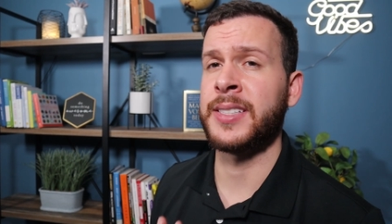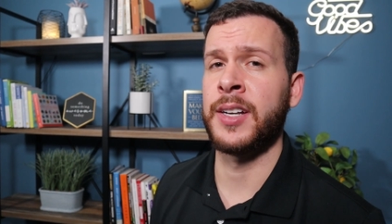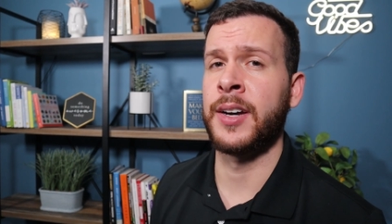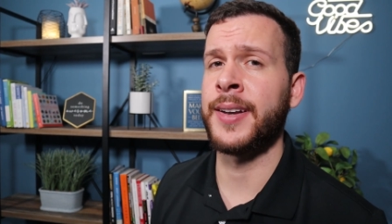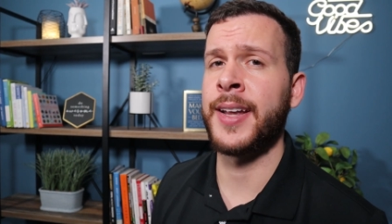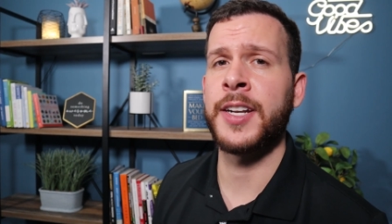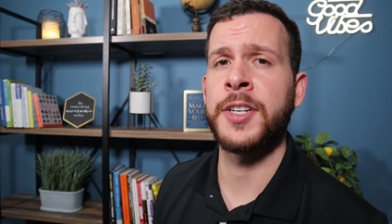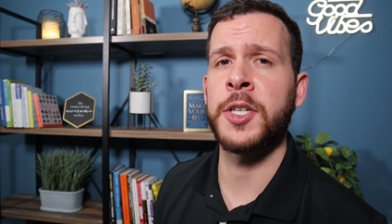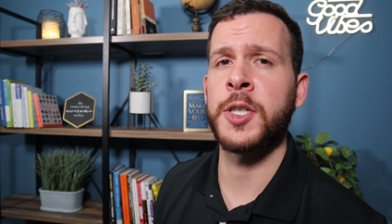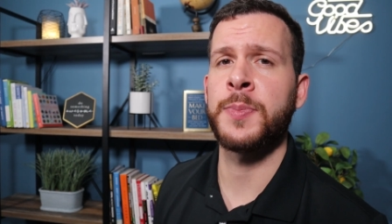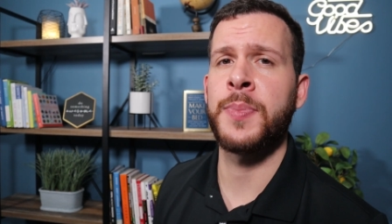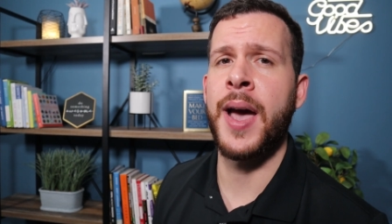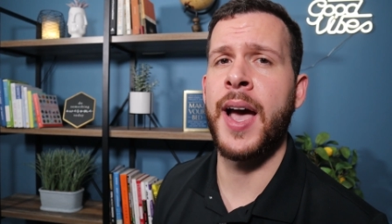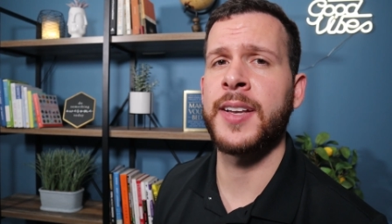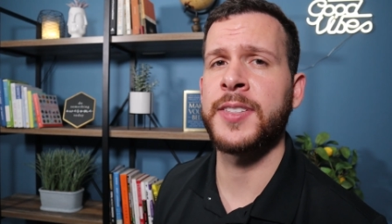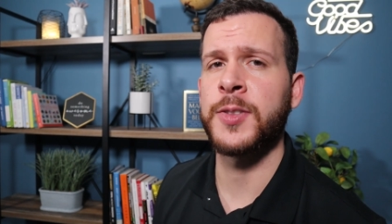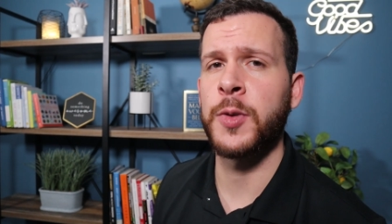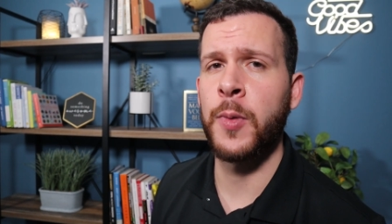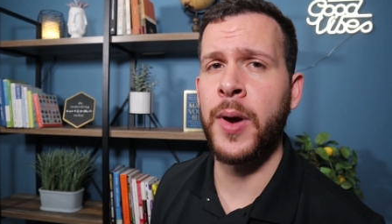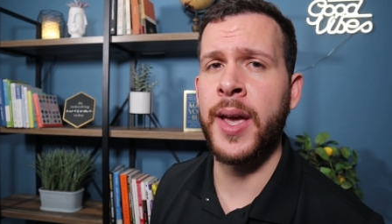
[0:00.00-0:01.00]
son had just
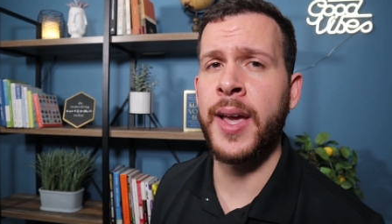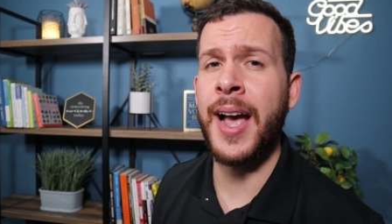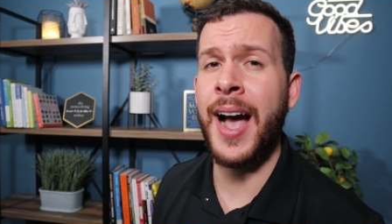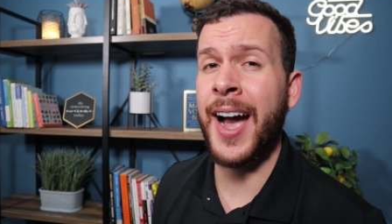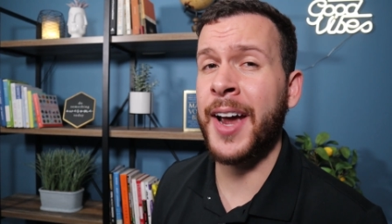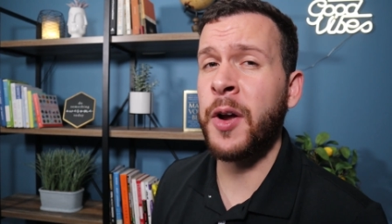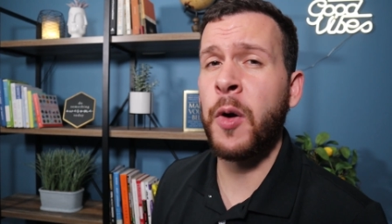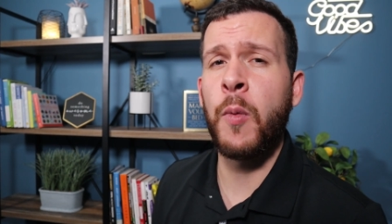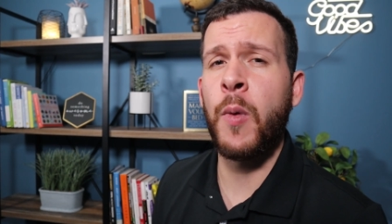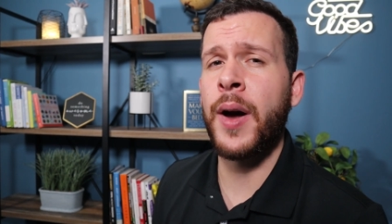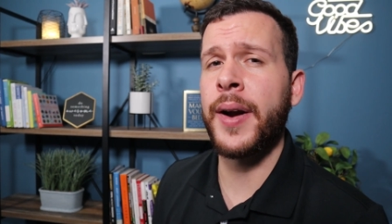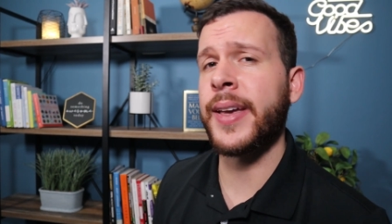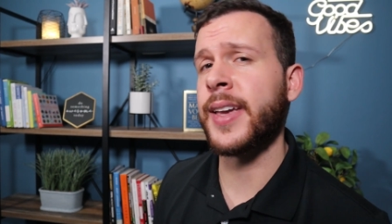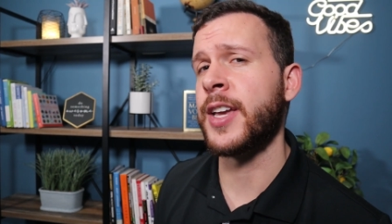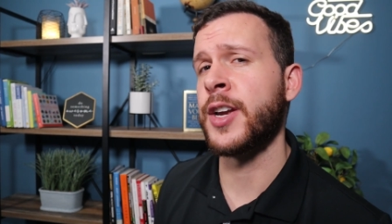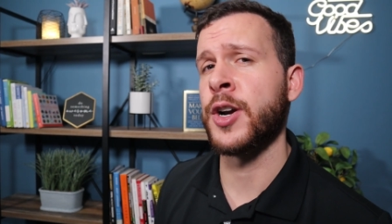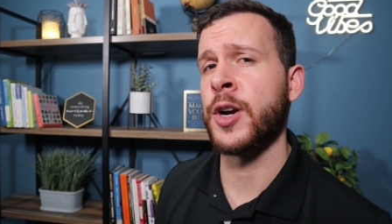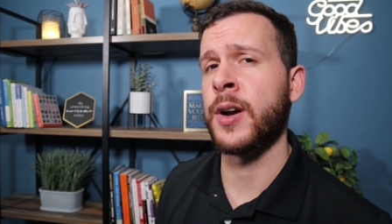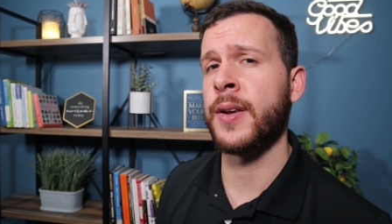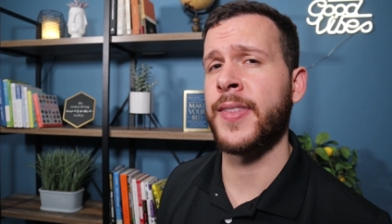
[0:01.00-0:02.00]
passed away, I don't wanna
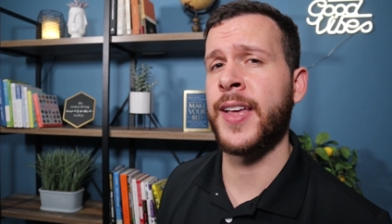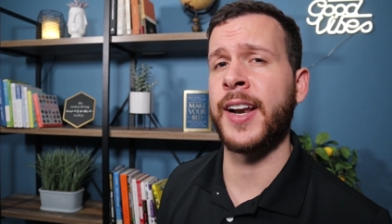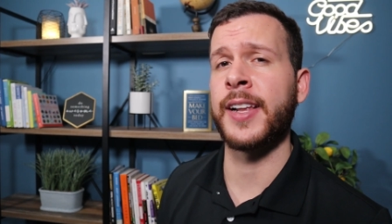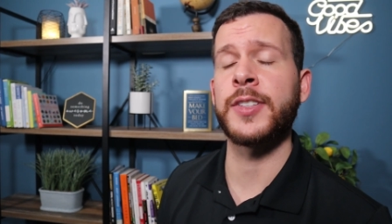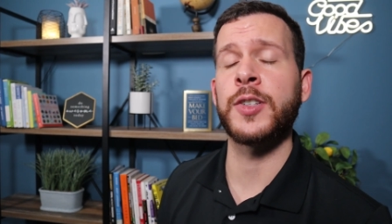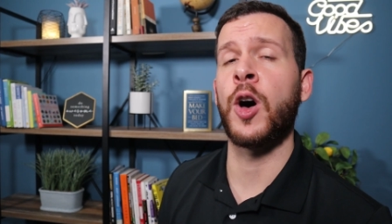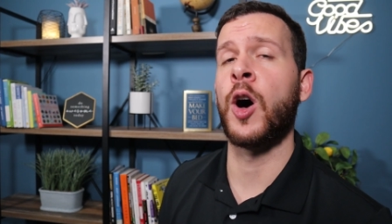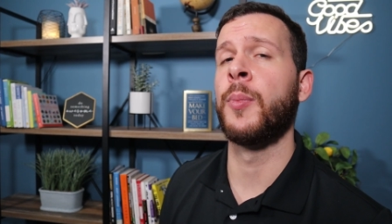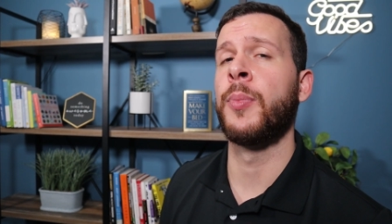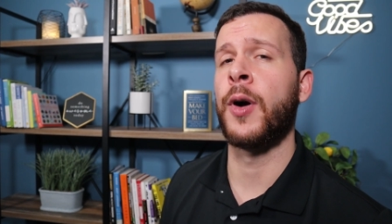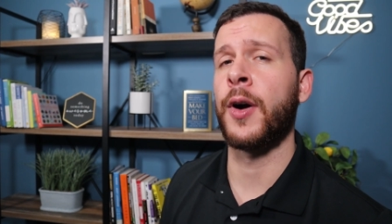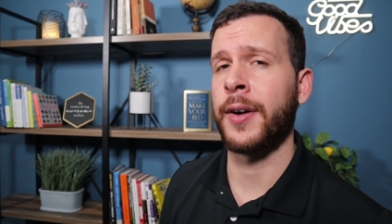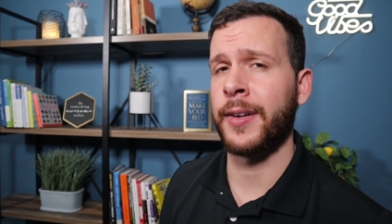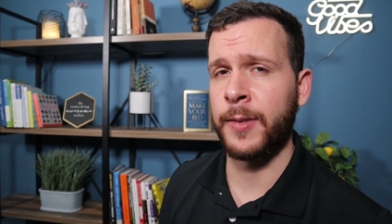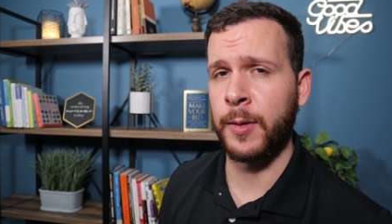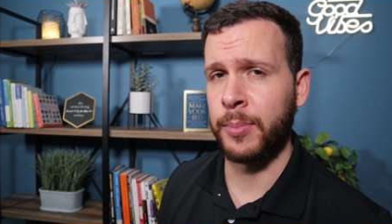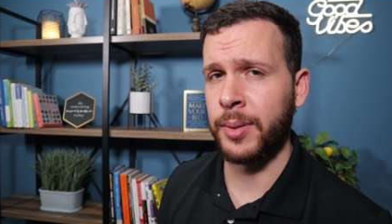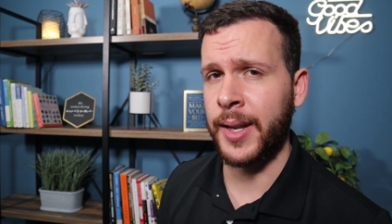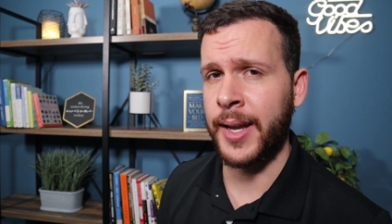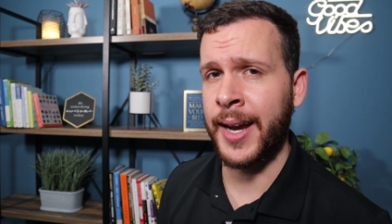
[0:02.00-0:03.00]
hear that it's all part
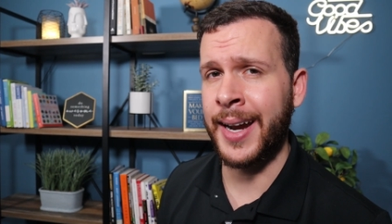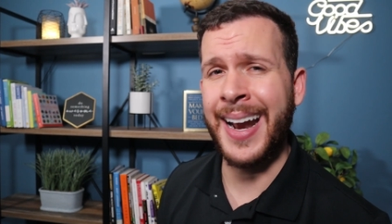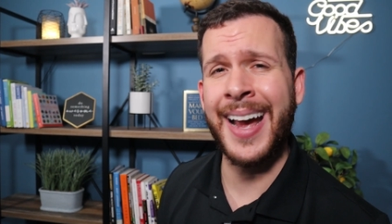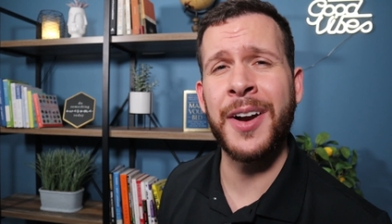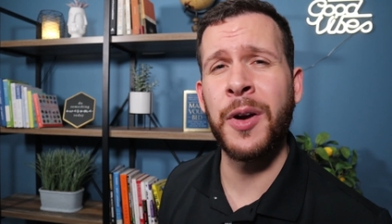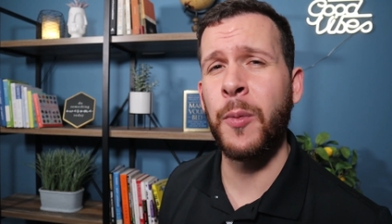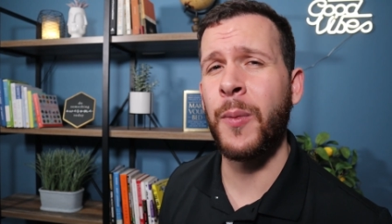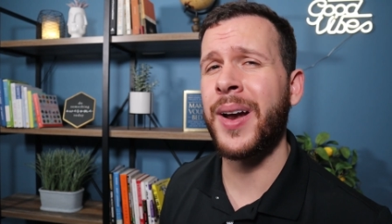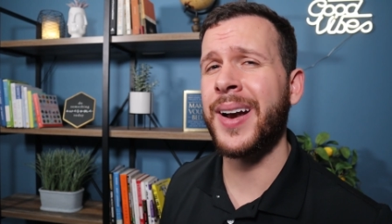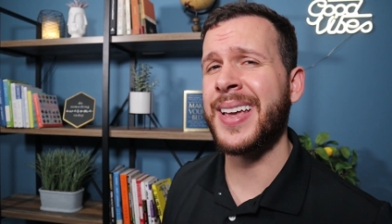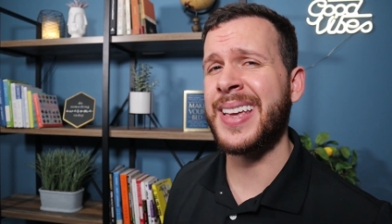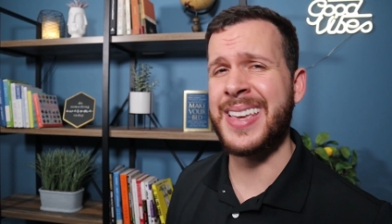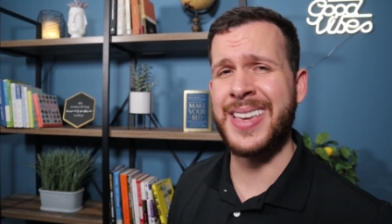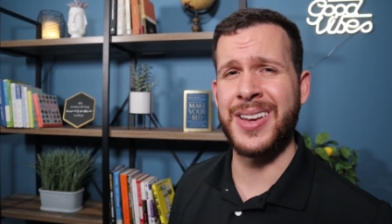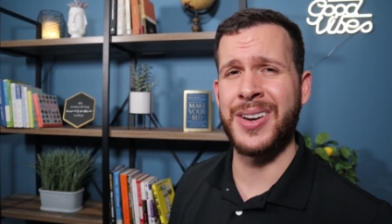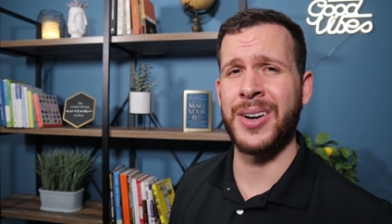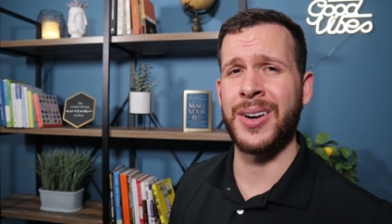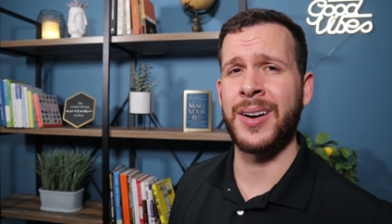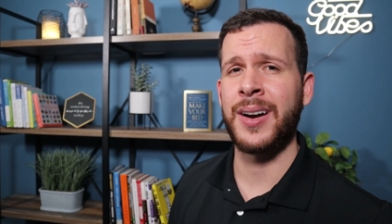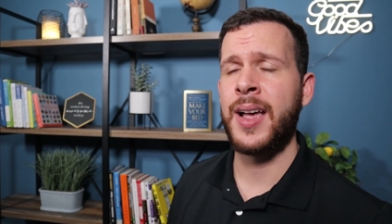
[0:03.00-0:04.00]
of the plan. I don't wanna
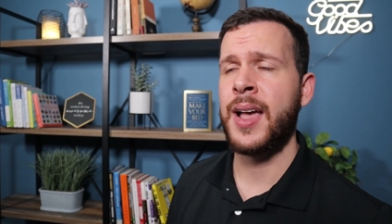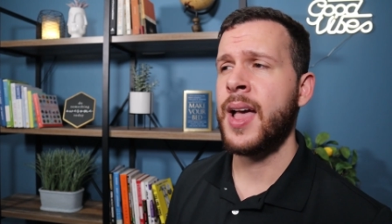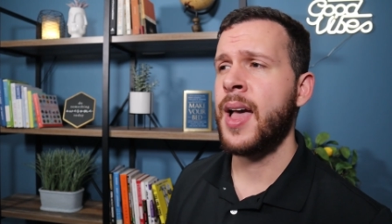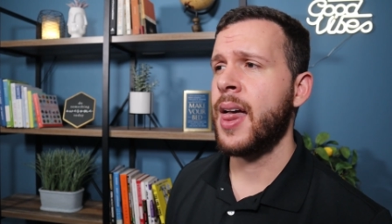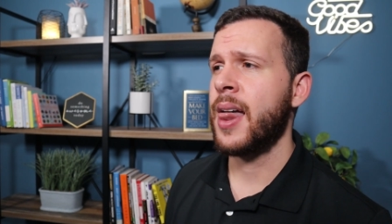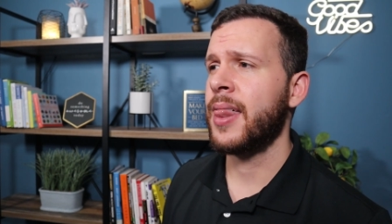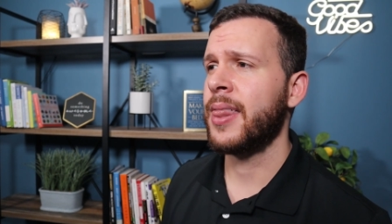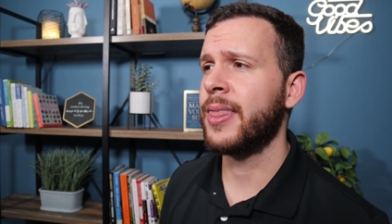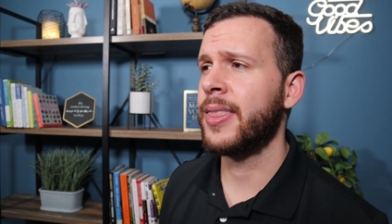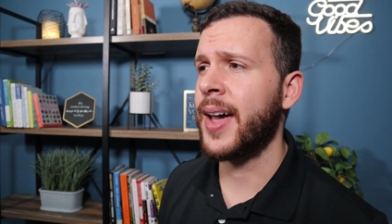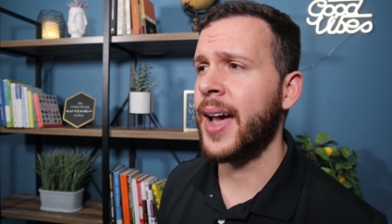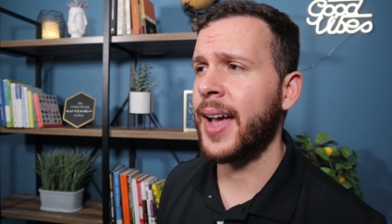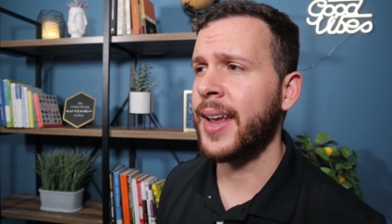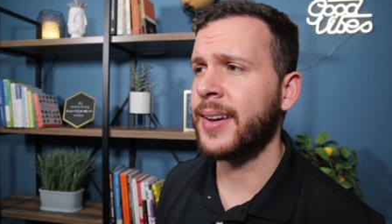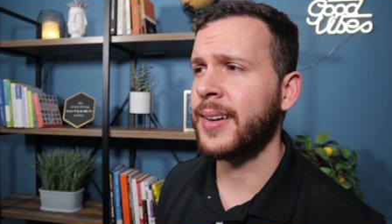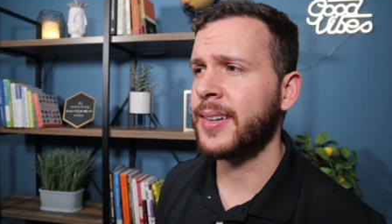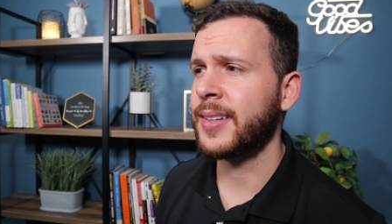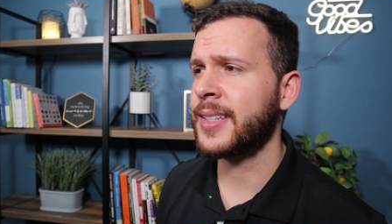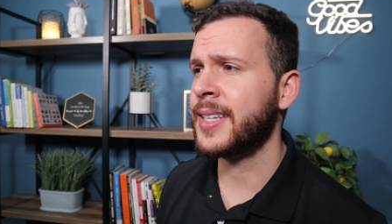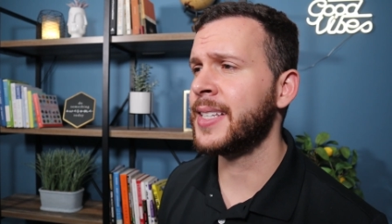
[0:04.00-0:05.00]
hear
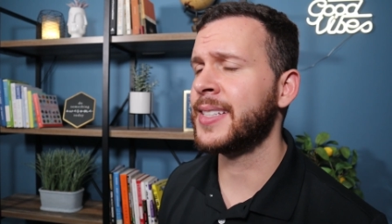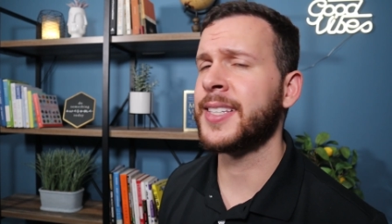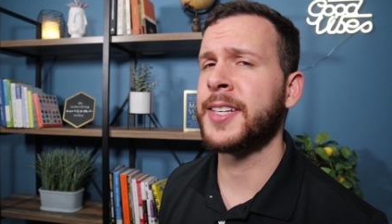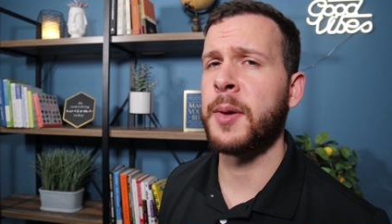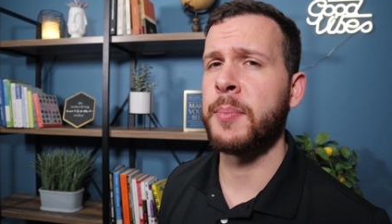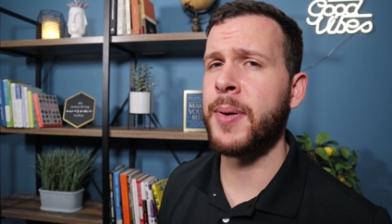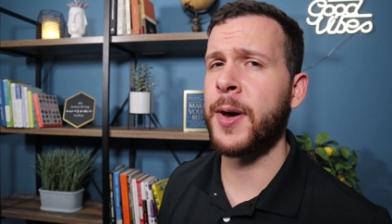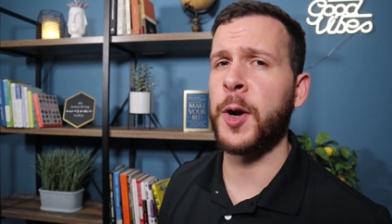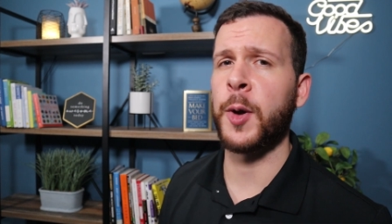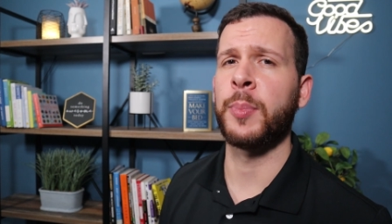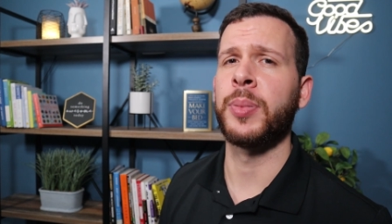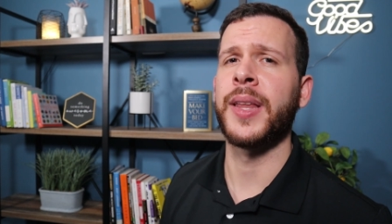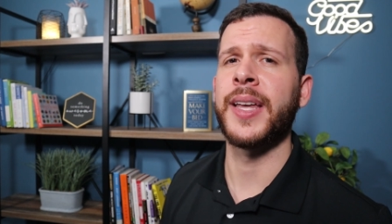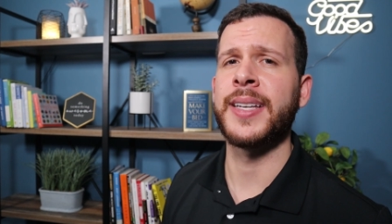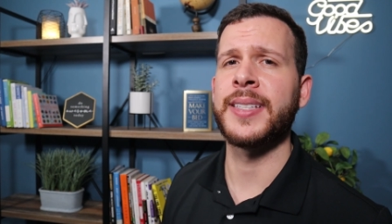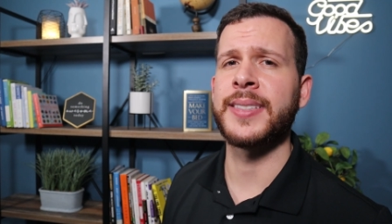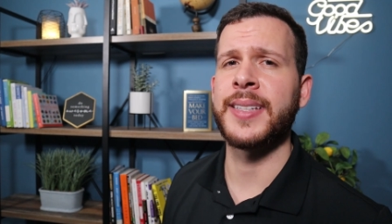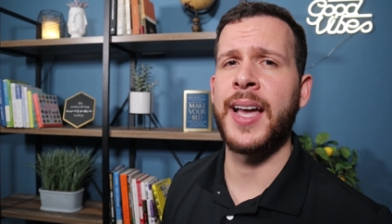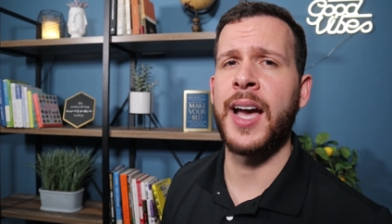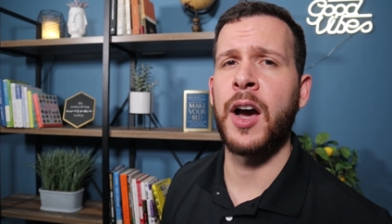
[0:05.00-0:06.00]
that he's in a better
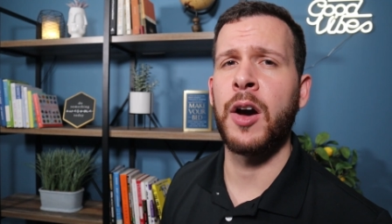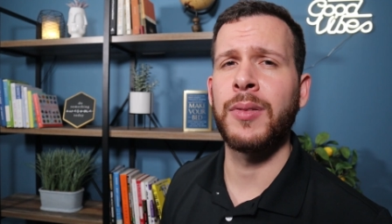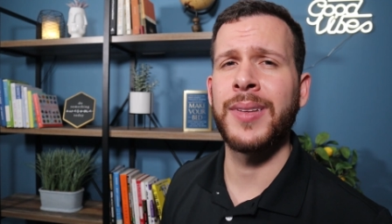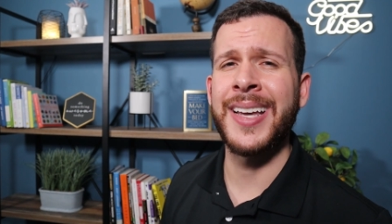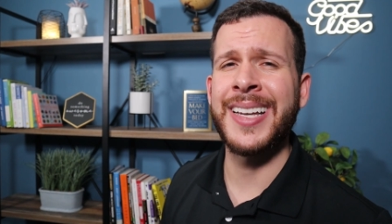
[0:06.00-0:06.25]
place now.